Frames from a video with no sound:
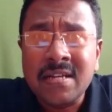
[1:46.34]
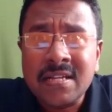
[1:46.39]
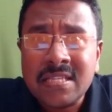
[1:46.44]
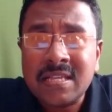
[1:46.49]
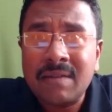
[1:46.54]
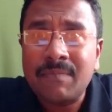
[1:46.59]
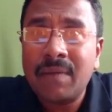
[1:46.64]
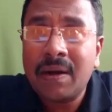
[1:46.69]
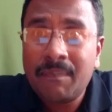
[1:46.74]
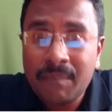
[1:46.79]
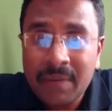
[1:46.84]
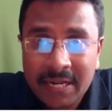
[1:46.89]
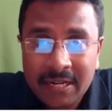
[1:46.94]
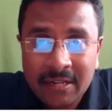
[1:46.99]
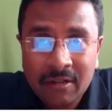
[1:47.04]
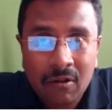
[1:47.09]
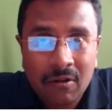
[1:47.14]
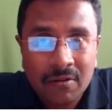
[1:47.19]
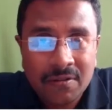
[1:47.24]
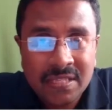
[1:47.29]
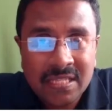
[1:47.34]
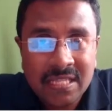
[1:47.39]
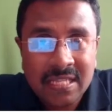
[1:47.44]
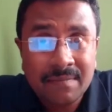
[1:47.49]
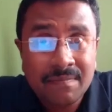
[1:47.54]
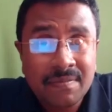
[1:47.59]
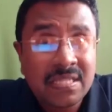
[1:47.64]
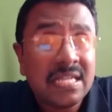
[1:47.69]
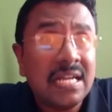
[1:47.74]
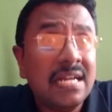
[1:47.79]
some applied
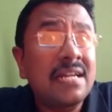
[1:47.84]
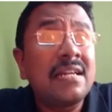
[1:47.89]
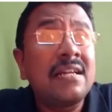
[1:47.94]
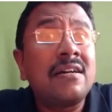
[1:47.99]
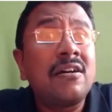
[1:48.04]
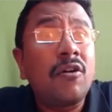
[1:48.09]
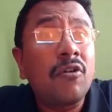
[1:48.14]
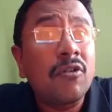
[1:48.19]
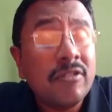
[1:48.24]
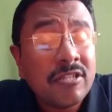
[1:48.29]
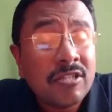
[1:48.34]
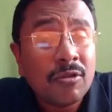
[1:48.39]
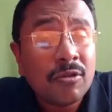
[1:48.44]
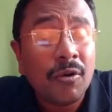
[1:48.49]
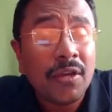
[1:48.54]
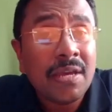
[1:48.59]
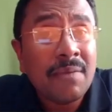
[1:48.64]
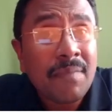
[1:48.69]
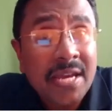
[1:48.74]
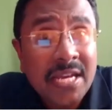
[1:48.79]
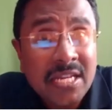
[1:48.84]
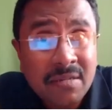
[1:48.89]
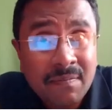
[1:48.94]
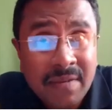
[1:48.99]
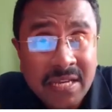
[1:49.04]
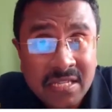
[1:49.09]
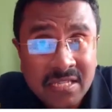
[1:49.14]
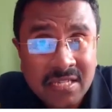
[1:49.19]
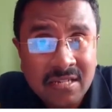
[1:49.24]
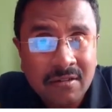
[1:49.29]
concepts, and also
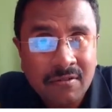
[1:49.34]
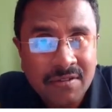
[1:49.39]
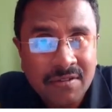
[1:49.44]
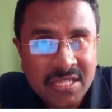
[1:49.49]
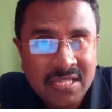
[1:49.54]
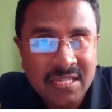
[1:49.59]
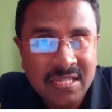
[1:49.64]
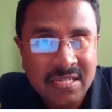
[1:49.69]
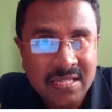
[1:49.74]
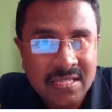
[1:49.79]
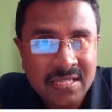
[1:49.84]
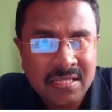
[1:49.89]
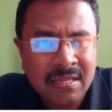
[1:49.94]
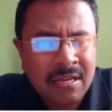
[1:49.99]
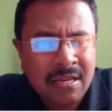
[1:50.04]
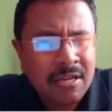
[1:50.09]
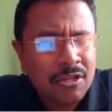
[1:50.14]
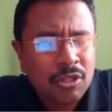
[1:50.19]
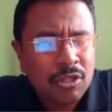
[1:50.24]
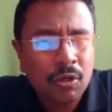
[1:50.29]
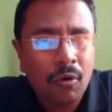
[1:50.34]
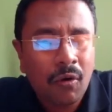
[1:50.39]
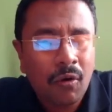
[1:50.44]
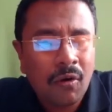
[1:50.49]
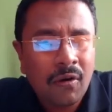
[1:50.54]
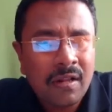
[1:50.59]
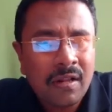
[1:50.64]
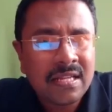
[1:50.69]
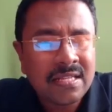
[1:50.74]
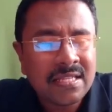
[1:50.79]
image-based questions. So
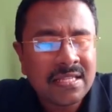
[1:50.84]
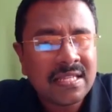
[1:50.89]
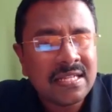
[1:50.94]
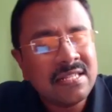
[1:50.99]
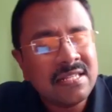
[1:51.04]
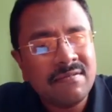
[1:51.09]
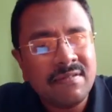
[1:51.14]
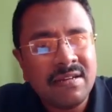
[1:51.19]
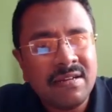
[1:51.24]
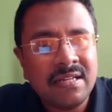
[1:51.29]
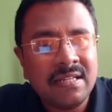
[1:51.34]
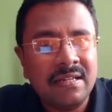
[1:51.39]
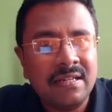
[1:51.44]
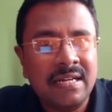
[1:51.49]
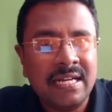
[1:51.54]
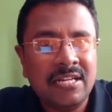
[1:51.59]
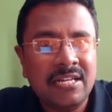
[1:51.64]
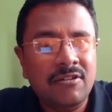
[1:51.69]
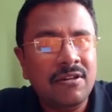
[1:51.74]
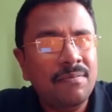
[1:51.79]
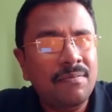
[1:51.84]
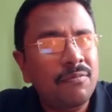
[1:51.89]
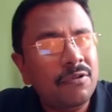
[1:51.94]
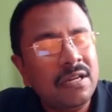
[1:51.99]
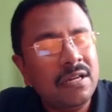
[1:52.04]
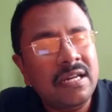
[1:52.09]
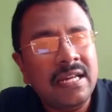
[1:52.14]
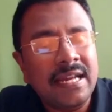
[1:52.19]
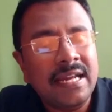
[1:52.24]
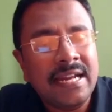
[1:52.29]
all these things were actually
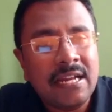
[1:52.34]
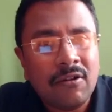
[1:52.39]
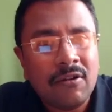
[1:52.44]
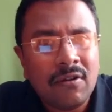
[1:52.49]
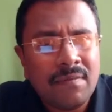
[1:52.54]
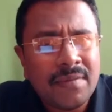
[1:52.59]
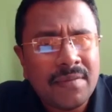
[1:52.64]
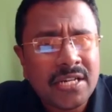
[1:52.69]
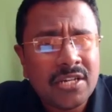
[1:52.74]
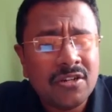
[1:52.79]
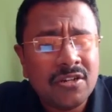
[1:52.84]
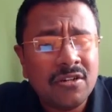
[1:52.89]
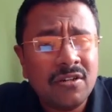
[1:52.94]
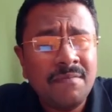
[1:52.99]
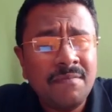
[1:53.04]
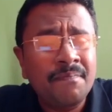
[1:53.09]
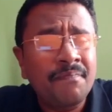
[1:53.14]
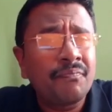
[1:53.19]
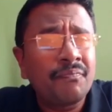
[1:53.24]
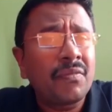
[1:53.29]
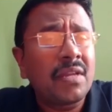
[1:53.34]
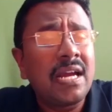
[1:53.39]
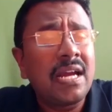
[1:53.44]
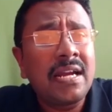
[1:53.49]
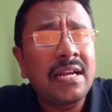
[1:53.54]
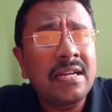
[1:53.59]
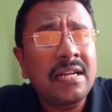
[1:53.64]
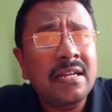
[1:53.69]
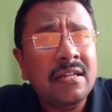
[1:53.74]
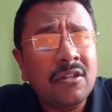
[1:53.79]
put in equal mixture.
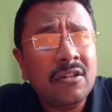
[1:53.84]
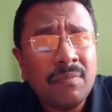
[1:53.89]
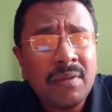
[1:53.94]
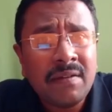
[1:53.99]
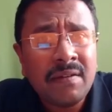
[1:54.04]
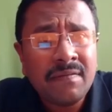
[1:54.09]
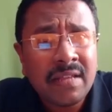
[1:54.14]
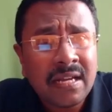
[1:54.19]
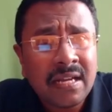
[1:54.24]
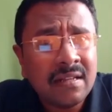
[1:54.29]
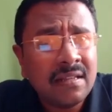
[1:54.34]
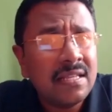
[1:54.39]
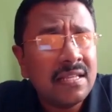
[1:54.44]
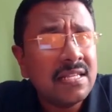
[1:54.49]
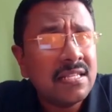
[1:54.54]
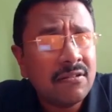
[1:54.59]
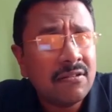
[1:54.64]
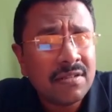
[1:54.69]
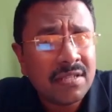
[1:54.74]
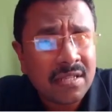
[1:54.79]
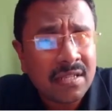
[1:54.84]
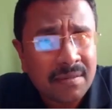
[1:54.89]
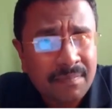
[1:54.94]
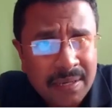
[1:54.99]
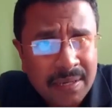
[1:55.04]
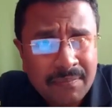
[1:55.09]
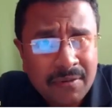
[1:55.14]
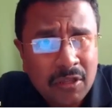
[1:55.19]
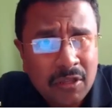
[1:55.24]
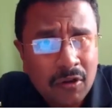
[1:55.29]
And to be frank, this
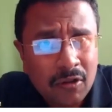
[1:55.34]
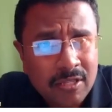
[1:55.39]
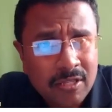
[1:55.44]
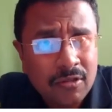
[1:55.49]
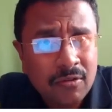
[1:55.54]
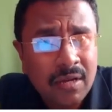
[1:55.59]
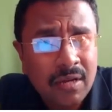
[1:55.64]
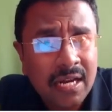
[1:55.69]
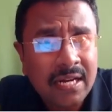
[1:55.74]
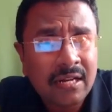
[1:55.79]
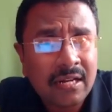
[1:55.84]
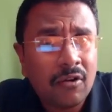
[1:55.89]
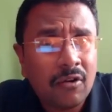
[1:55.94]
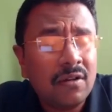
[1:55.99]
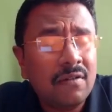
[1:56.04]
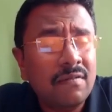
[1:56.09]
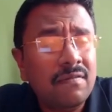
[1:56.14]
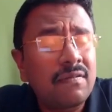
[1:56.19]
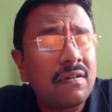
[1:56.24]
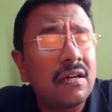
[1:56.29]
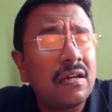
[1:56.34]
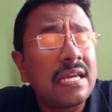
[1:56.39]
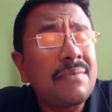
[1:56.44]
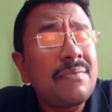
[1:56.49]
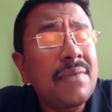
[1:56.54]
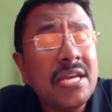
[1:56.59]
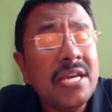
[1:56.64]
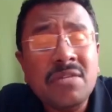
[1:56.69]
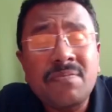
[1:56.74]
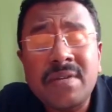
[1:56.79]
paper also had a lot of
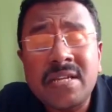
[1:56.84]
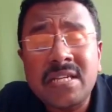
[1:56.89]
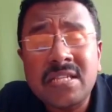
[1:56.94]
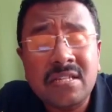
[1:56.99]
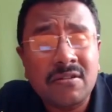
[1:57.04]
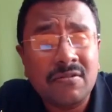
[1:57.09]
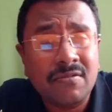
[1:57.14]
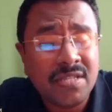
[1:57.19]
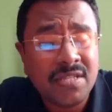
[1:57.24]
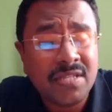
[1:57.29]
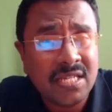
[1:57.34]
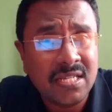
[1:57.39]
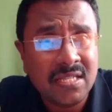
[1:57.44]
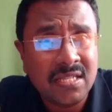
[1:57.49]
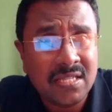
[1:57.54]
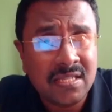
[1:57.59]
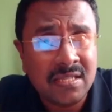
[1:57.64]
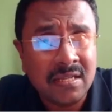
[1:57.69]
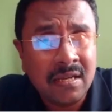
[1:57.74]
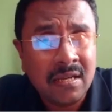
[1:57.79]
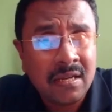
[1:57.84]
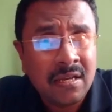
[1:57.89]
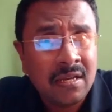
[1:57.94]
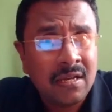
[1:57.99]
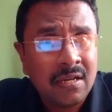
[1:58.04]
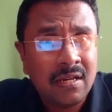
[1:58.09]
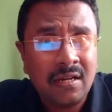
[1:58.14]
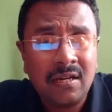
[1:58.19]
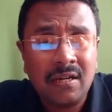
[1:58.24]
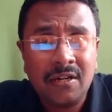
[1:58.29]
image-based questions,
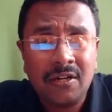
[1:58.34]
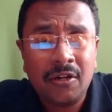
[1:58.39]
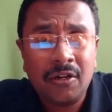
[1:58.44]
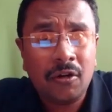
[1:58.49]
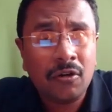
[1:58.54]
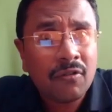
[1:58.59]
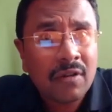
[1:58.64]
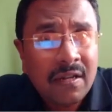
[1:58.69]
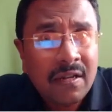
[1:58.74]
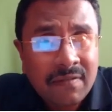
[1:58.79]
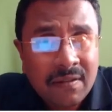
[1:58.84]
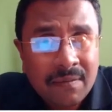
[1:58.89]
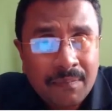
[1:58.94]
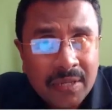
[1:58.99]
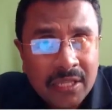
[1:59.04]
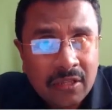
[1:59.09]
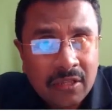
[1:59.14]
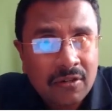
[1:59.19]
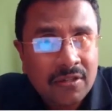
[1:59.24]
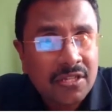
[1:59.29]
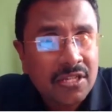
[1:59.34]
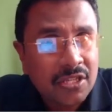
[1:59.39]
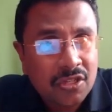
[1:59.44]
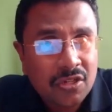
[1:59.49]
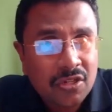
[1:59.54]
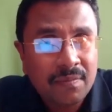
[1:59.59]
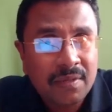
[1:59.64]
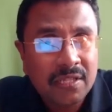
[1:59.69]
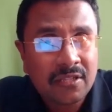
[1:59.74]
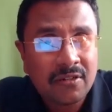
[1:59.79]
not only from pathology,
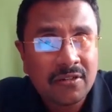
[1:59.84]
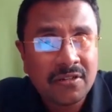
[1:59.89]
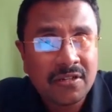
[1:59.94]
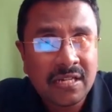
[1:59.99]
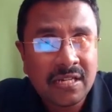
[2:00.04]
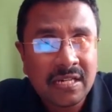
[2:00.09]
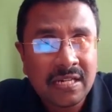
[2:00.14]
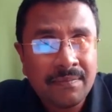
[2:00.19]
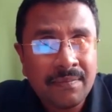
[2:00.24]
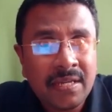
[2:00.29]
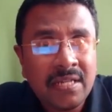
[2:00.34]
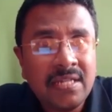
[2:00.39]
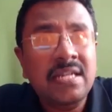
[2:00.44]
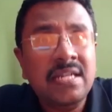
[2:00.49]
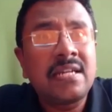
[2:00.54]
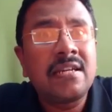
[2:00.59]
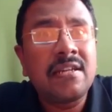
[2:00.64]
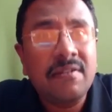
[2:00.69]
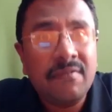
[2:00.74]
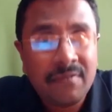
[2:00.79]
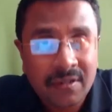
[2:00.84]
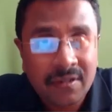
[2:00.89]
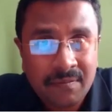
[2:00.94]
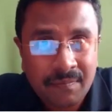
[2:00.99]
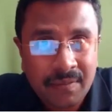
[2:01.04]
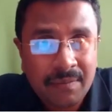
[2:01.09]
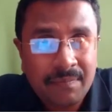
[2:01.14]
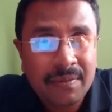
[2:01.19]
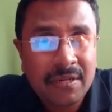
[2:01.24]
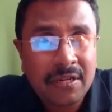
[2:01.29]
histopathological image, and
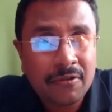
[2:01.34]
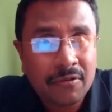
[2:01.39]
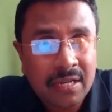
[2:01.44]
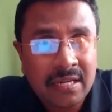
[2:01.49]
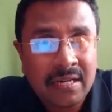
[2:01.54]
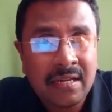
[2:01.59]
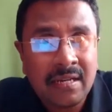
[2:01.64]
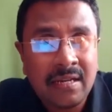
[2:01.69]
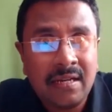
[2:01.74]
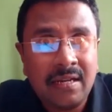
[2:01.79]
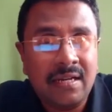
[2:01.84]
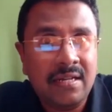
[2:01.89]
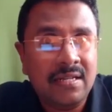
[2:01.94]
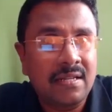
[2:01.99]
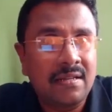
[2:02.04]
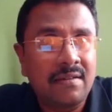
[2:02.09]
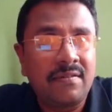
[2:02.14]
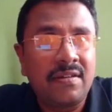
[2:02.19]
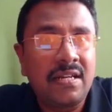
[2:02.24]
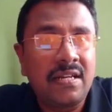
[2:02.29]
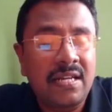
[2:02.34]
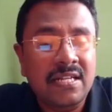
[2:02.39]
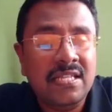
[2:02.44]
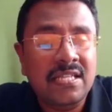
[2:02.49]
even people you can will